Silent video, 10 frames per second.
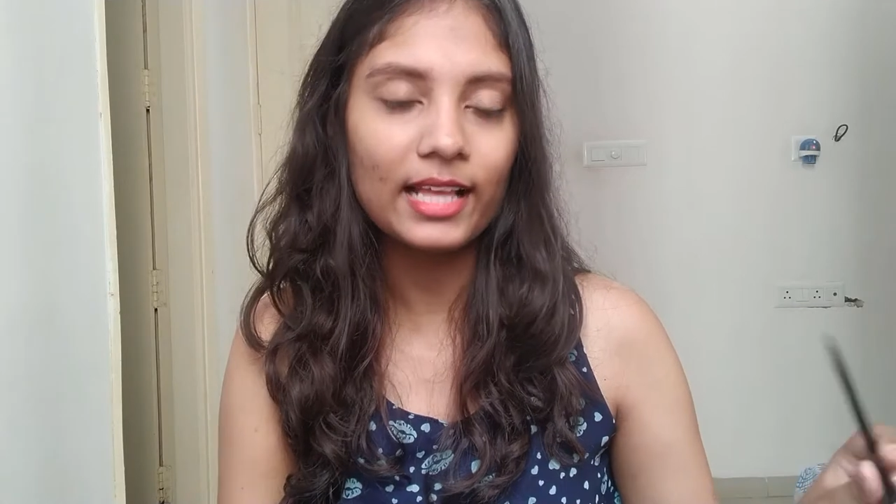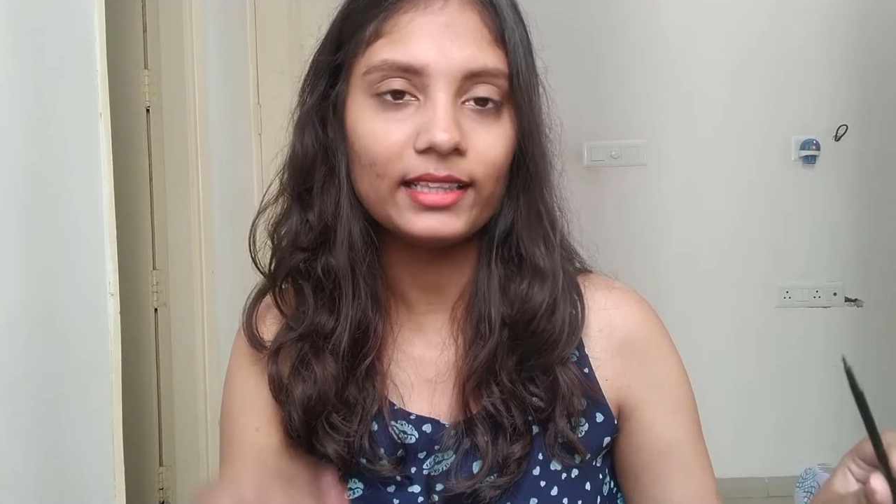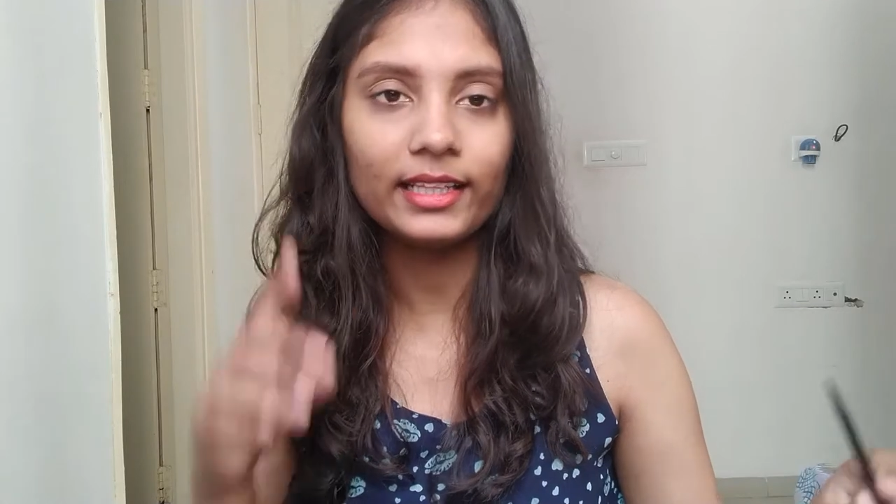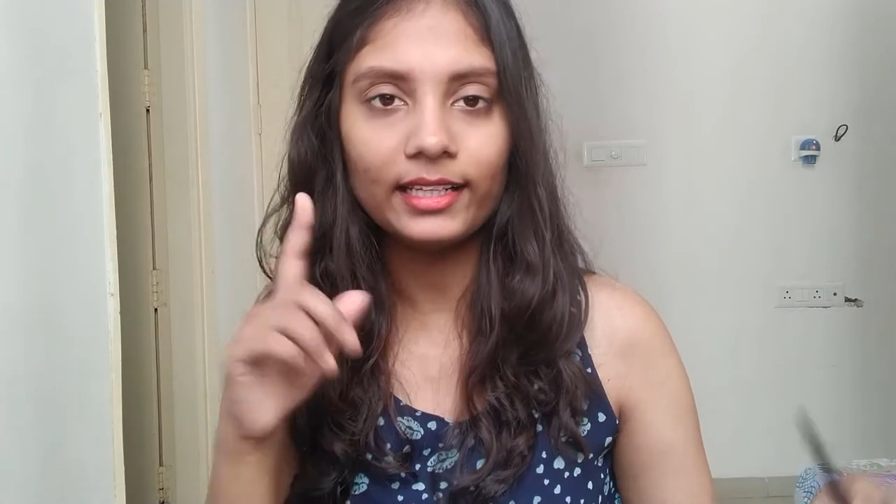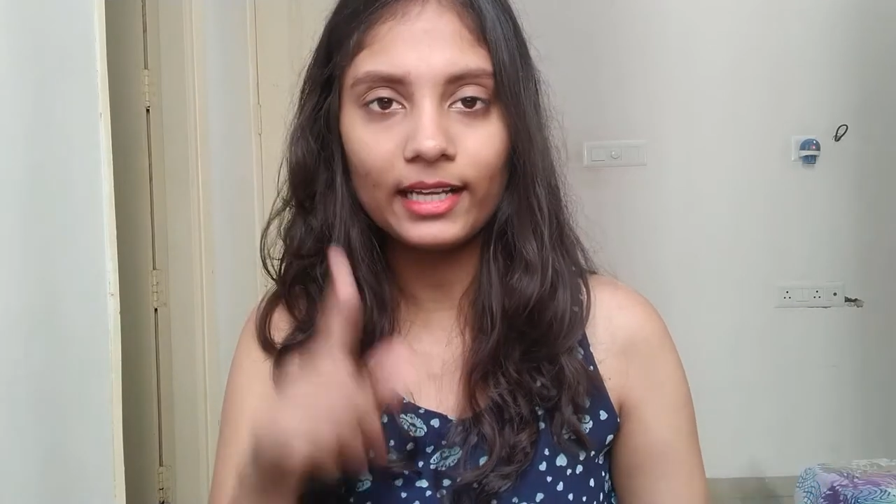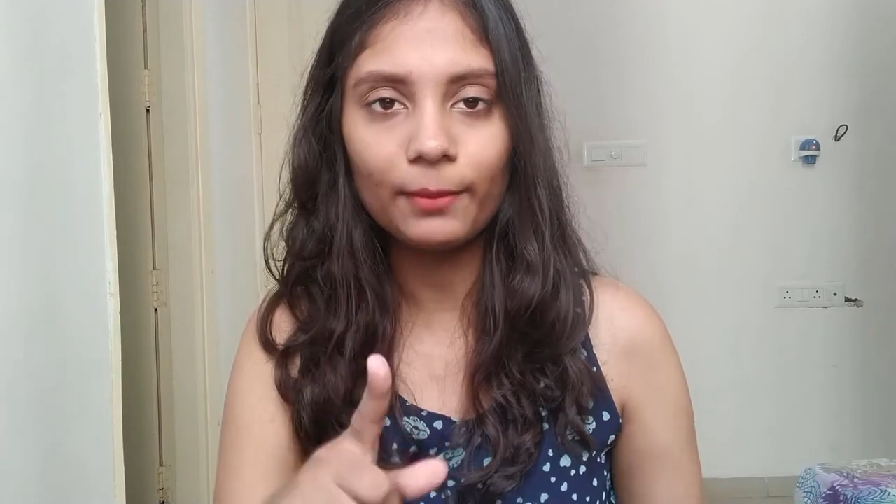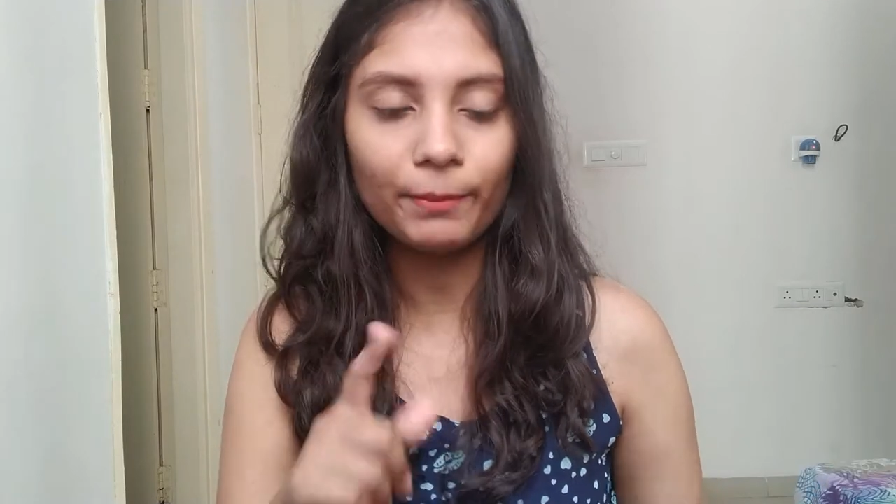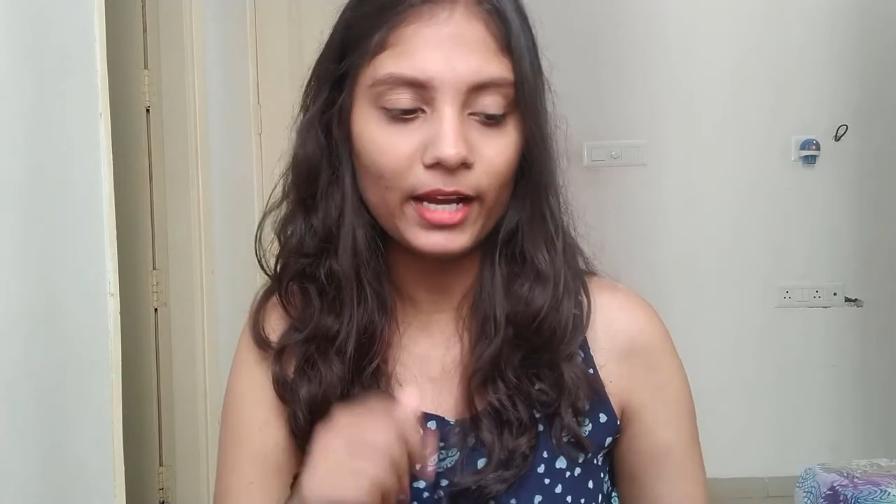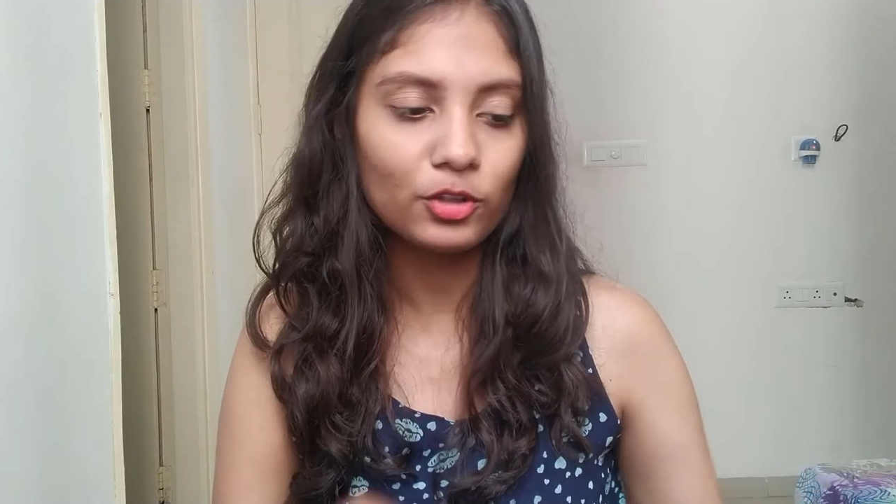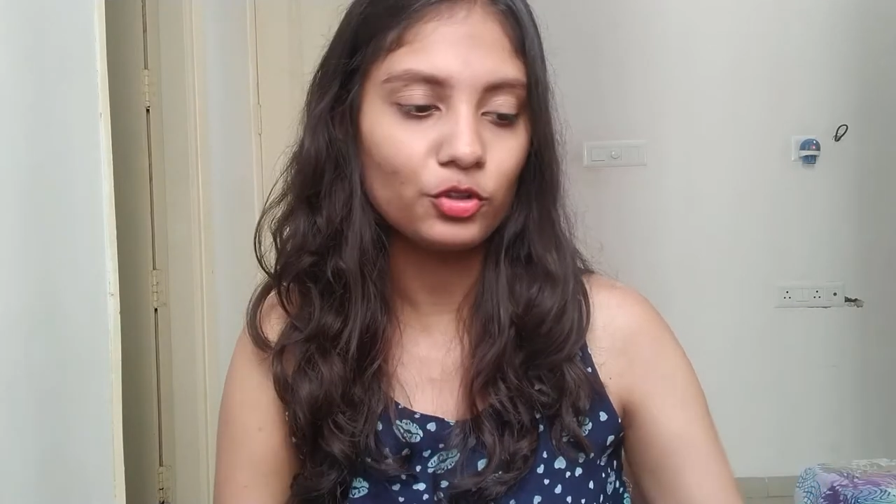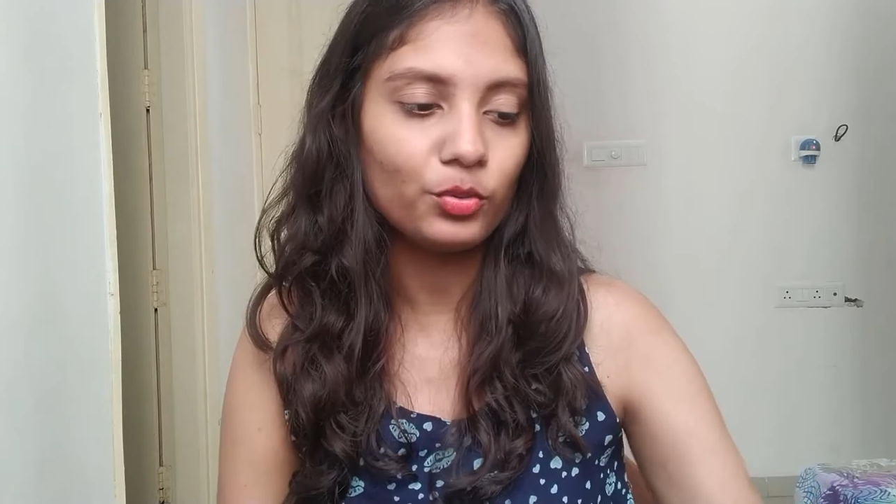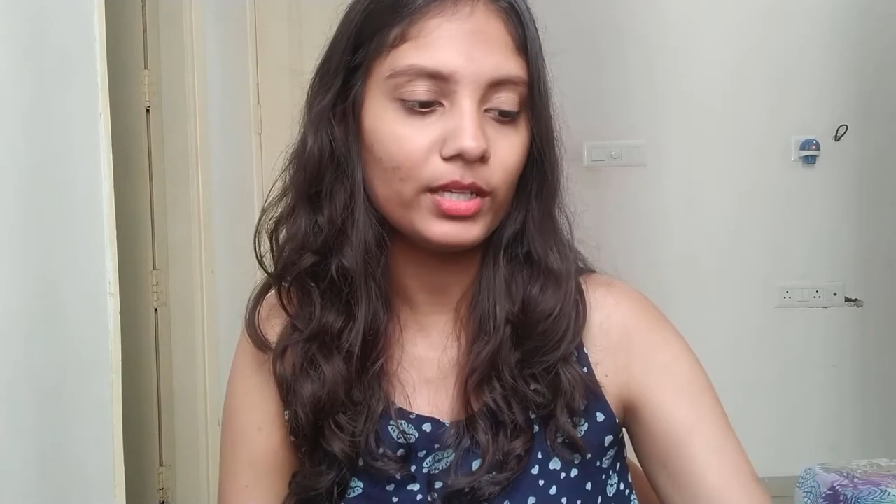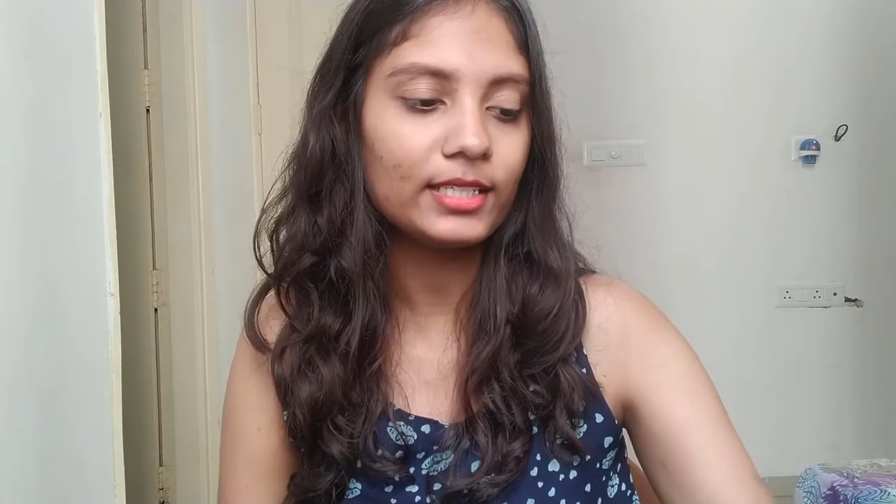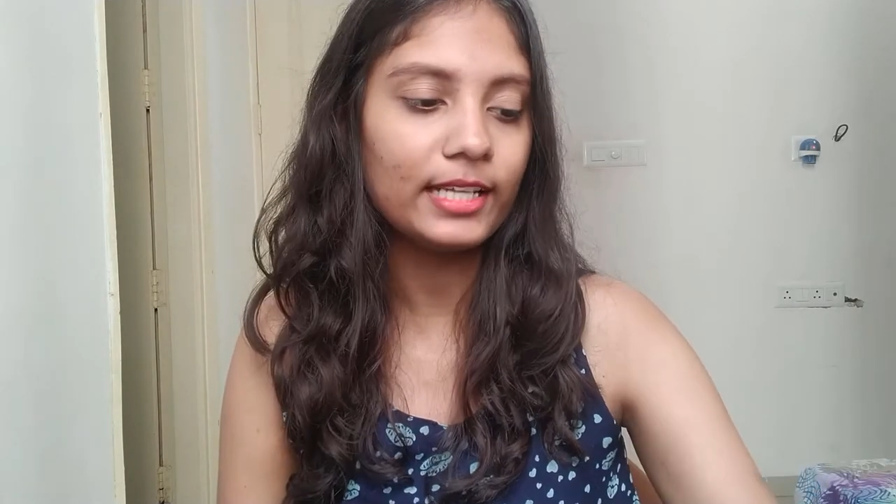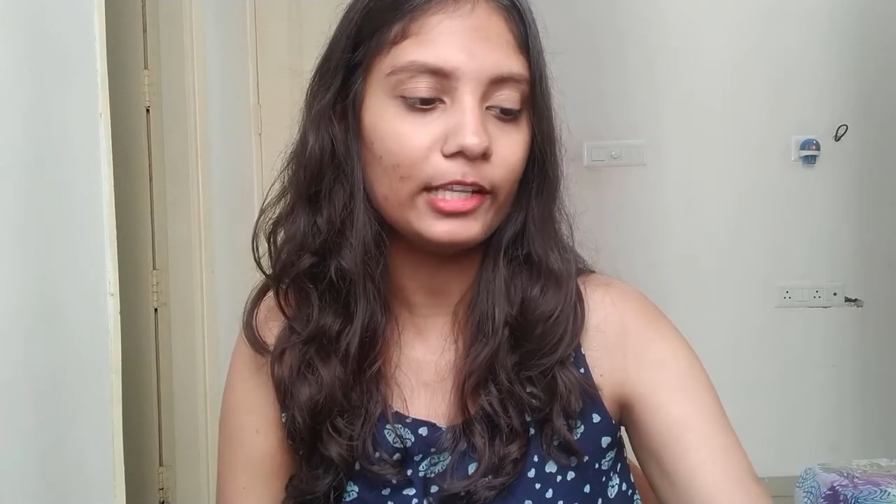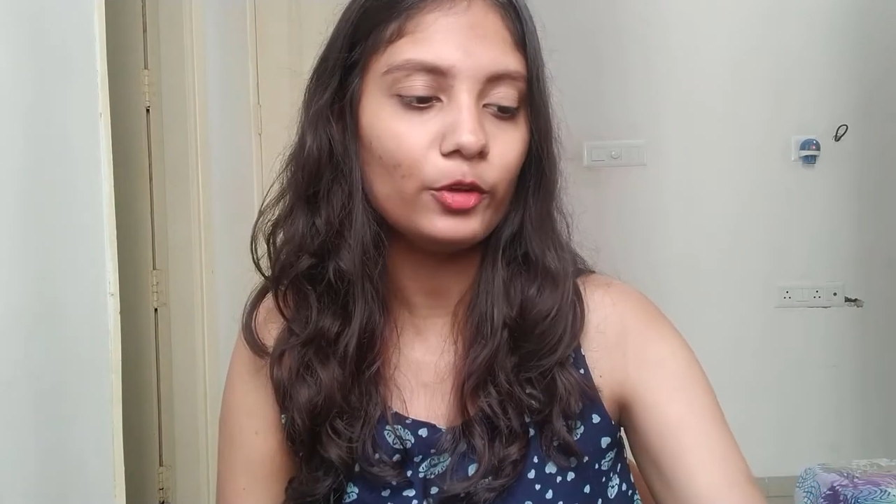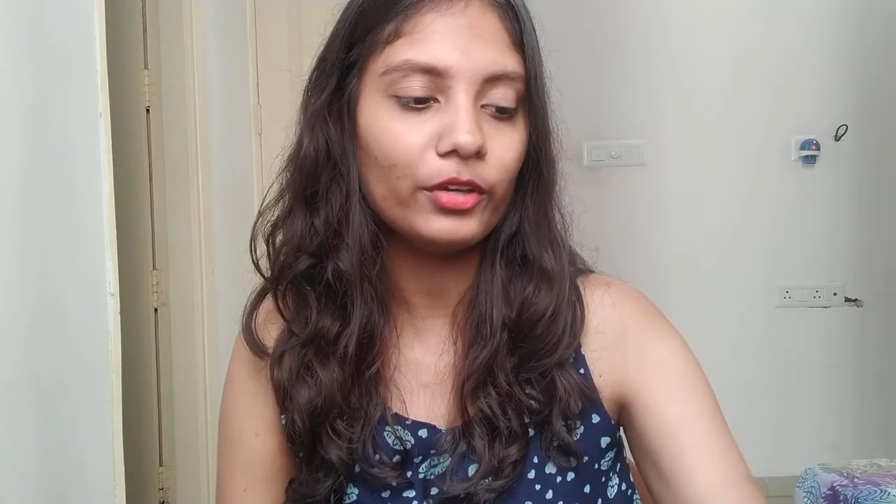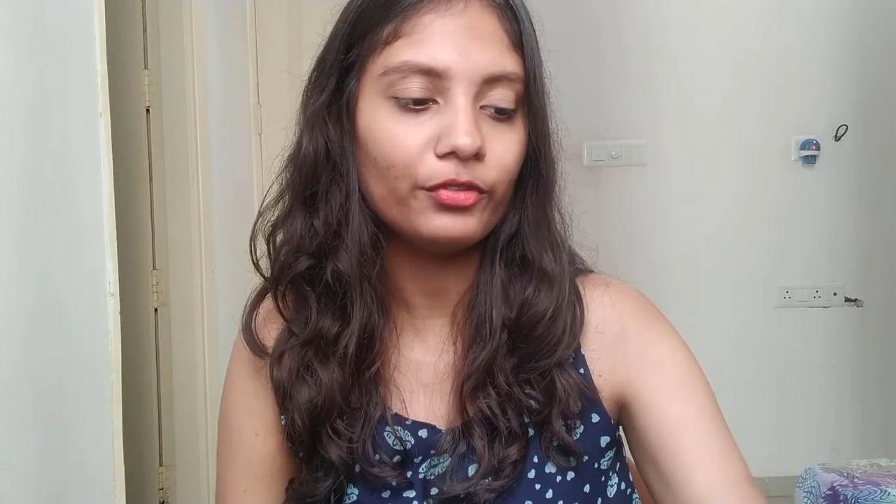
and then come back to you and tell you